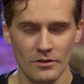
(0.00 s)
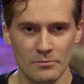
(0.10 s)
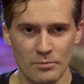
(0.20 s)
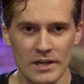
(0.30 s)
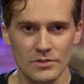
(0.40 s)
on
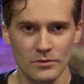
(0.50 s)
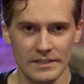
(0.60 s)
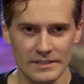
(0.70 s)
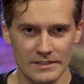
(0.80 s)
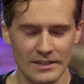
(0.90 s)
the press
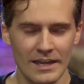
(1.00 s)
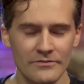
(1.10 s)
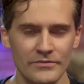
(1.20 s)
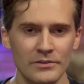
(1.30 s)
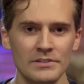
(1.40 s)
release. It kind
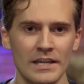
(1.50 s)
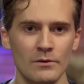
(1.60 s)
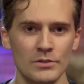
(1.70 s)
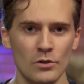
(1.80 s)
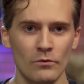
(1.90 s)
of feels like I
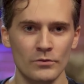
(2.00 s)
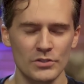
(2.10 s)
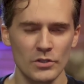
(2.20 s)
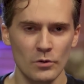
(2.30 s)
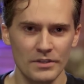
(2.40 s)
was
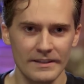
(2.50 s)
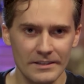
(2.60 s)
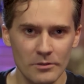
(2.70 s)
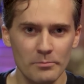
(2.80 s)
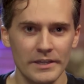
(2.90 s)
oversold a
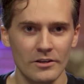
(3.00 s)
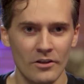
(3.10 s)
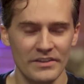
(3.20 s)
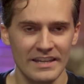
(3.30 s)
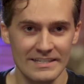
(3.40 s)
little bit
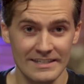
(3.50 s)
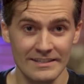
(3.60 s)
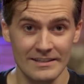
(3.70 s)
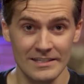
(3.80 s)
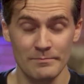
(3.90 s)
on the idea
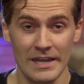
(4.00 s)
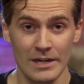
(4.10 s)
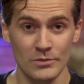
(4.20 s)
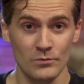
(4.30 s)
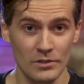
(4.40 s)
that this
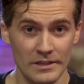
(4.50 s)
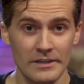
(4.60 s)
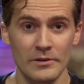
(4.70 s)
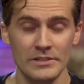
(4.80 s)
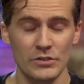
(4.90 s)
band was really going